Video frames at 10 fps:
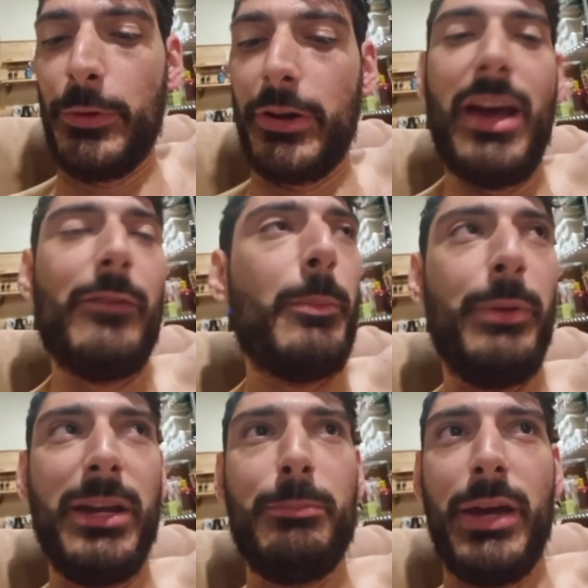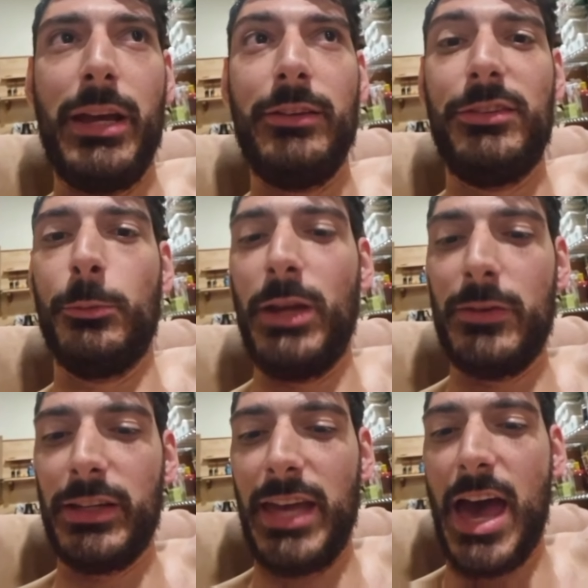They're gonna have a big base. We
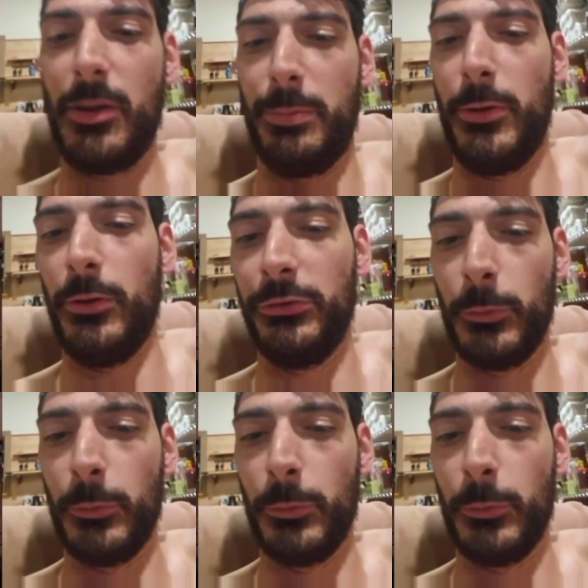have a catapult,